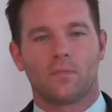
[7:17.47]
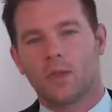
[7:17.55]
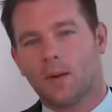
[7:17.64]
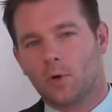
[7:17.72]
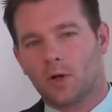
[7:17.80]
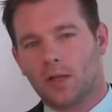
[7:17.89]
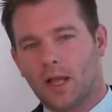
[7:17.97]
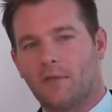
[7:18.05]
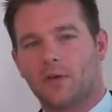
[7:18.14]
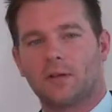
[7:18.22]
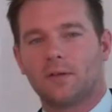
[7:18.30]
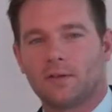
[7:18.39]
Number
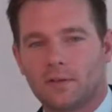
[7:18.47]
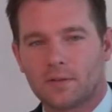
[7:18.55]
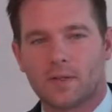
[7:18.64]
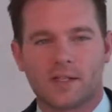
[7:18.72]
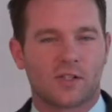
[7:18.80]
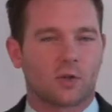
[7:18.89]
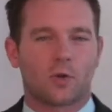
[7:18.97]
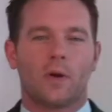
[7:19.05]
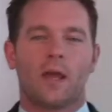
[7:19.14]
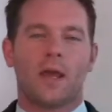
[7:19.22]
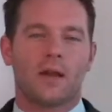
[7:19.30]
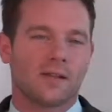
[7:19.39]
11 is to
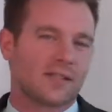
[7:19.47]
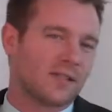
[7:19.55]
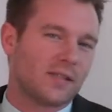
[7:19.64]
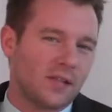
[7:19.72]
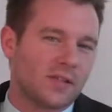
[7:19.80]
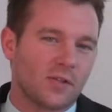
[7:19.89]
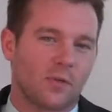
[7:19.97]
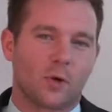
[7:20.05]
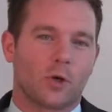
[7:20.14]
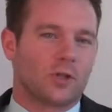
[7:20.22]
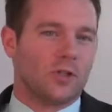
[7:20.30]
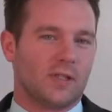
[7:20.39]
create a sense of
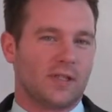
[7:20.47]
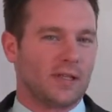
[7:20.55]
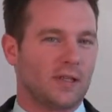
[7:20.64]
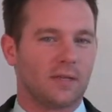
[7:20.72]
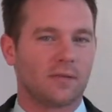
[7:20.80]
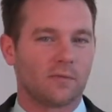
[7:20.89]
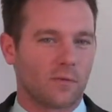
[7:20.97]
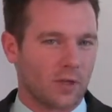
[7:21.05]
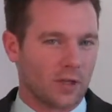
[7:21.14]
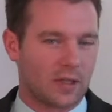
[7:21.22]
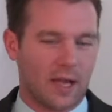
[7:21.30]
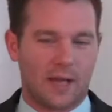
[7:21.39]
urgency
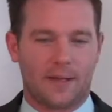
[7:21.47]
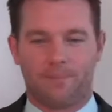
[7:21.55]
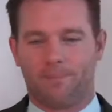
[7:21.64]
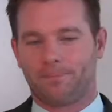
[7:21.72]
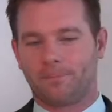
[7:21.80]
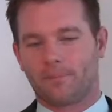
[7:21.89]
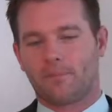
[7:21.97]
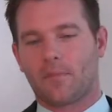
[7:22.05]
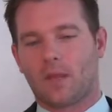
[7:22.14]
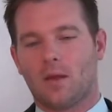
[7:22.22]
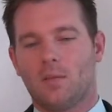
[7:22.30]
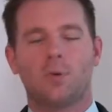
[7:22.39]
for the client.
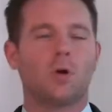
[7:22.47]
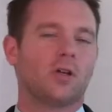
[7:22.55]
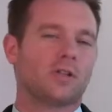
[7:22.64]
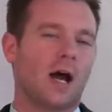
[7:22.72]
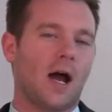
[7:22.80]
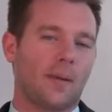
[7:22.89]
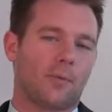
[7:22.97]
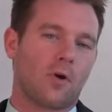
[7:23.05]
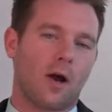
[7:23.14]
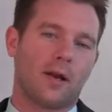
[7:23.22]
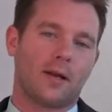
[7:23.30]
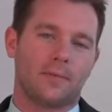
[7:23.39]
Put a
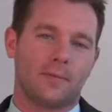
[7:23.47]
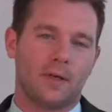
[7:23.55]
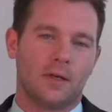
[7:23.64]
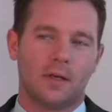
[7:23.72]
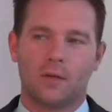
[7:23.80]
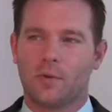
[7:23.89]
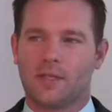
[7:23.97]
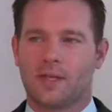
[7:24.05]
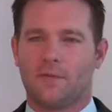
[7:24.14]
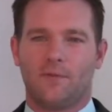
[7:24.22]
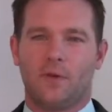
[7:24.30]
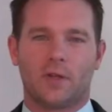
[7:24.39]
timer on it,
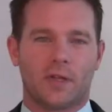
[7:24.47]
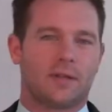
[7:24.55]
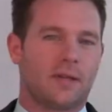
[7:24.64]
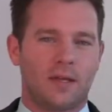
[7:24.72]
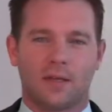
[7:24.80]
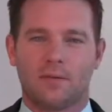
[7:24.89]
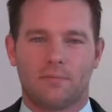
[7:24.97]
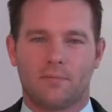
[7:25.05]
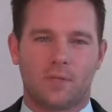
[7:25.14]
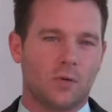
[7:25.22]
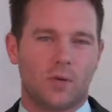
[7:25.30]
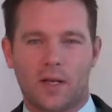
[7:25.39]
otherwise they feel that they can
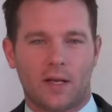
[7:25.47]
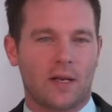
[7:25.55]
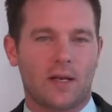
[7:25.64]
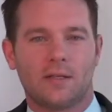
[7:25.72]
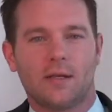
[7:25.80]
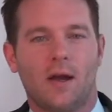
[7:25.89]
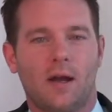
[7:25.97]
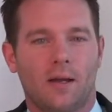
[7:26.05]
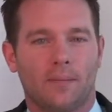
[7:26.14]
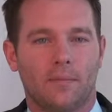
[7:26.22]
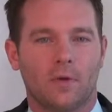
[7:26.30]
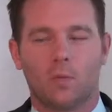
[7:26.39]
do it at any
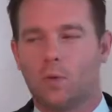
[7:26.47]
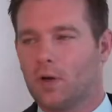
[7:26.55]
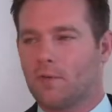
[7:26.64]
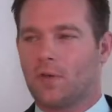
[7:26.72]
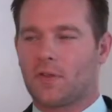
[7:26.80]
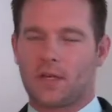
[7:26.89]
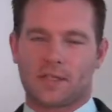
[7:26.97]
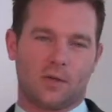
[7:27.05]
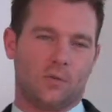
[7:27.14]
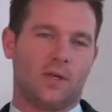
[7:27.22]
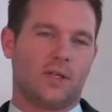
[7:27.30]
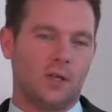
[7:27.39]
time. One of the
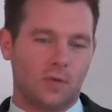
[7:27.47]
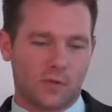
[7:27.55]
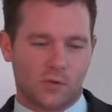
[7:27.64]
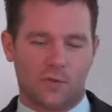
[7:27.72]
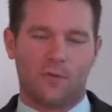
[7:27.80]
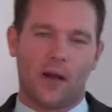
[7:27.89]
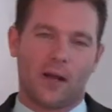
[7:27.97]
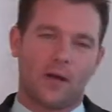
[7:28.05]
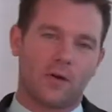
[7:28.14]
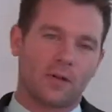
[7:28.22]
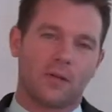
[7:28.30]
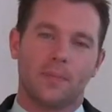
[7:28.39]
things that we do is we
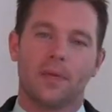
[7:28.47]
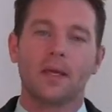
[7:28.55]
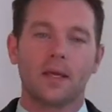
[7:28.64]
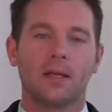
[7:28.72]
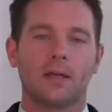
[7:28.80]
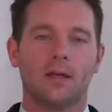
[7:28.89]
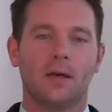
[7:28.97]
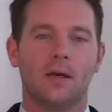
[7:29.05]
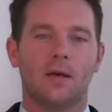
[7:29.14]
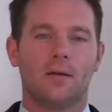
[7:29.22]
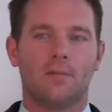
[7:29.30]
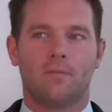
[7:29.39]
find out at the beginning
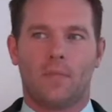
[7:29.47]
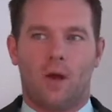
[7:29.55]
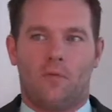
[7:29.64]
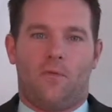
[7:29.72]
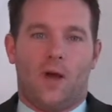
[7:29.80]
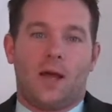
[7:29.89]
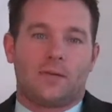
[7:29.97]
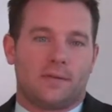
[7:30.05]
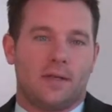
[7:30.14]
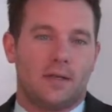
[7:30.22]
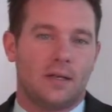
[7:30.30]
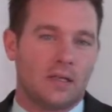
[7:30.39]
how
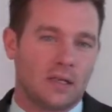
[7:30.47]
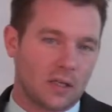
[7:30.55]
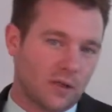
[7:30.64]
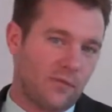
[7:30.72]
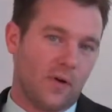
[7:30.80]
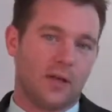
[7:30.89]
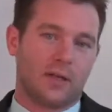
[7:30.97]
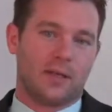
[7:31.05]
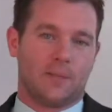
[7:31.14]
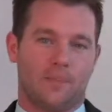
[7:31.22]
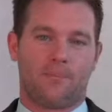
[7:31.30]
fast they need to get the funding.